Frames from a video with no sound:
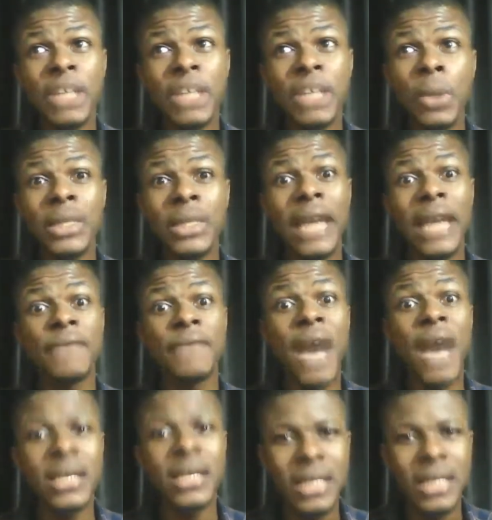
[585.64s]

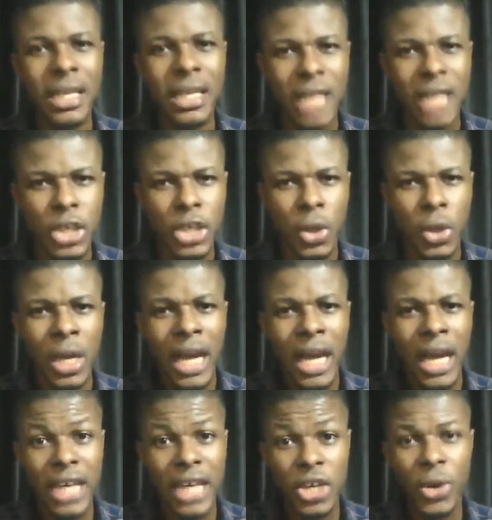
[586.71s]
diversity in nature
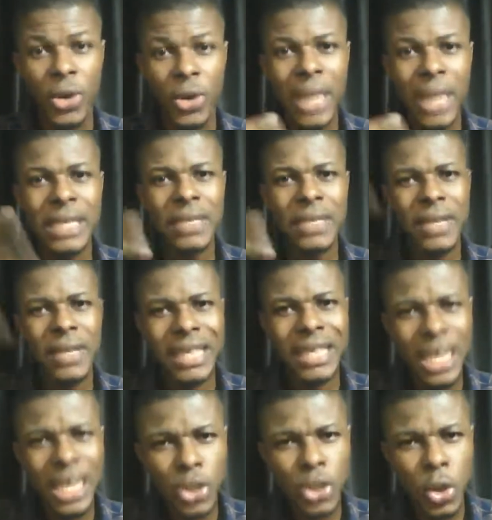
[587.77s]
and the creativity in
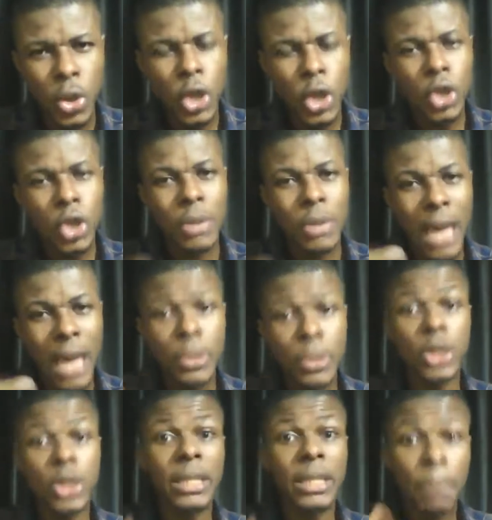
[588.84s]
nature, to be able
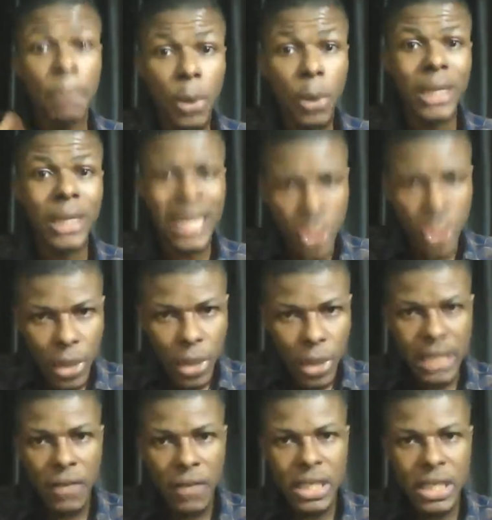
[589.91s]
to deploy that
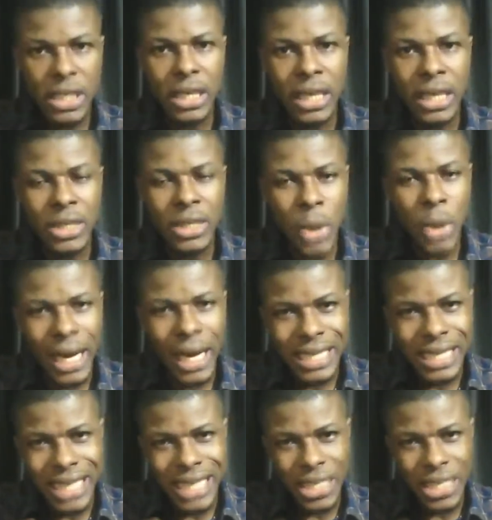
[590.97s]
creativity, to
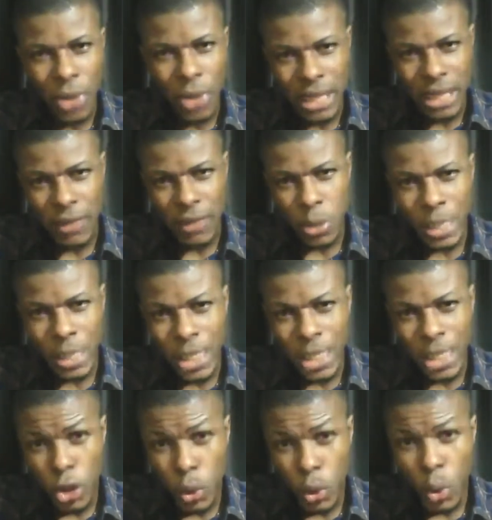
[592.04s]
harness that creativity
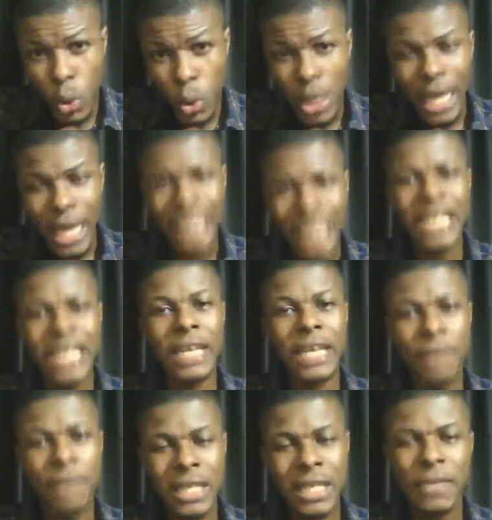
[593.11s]
within you and then
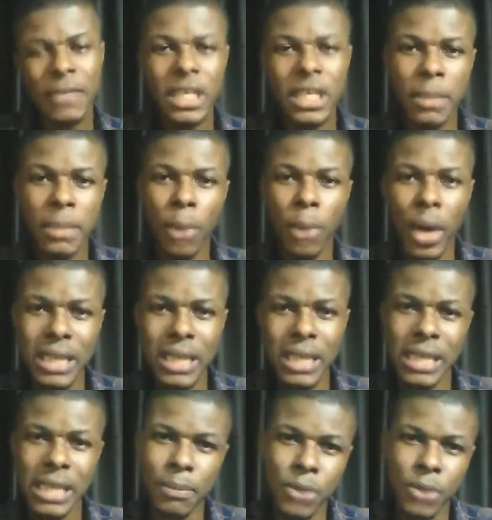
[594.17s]
effectively deploy it
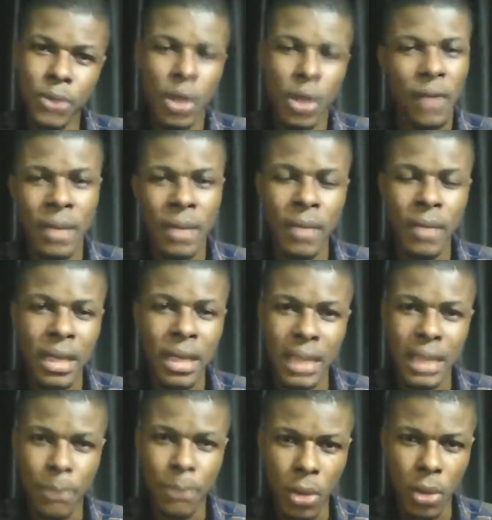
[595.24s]
in solving
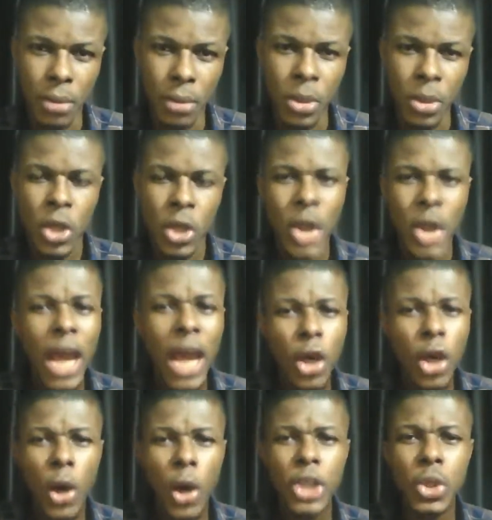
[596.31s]
that problem. So I
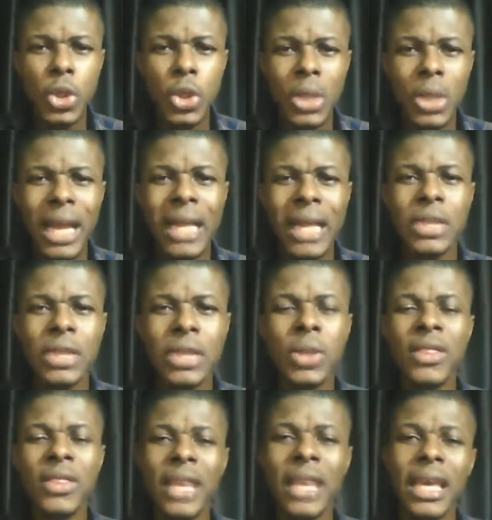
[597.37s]
encourage you to learn to
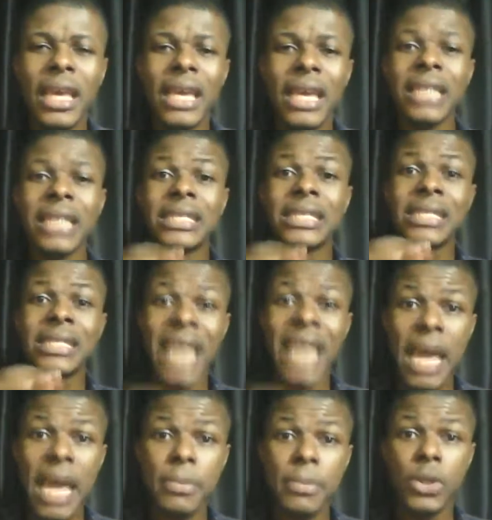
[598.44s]
think in the
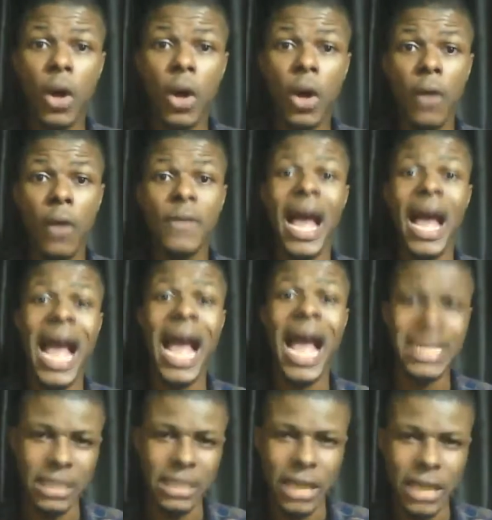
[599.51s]
terms of
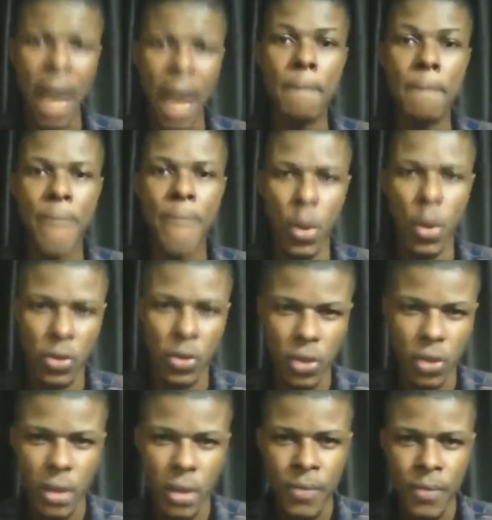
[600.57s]
and
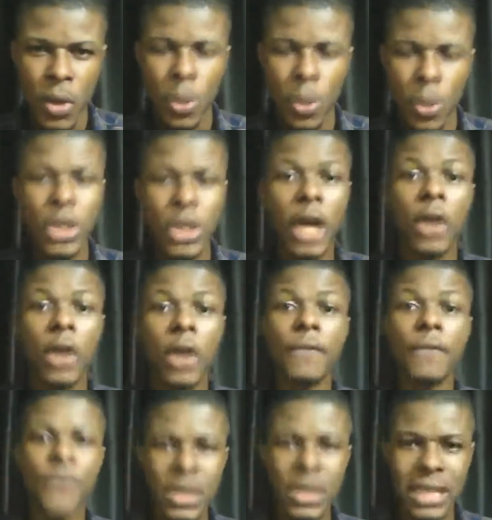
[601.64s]
both. When you are
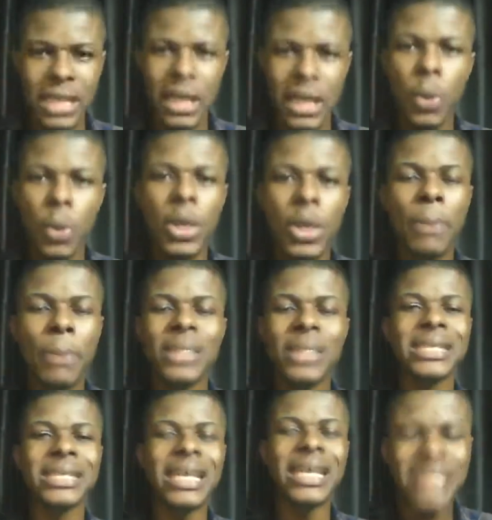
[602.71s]
confronted and when you are
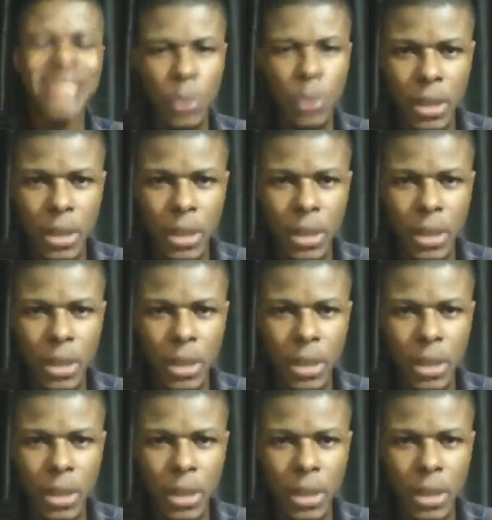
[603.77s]
presented with a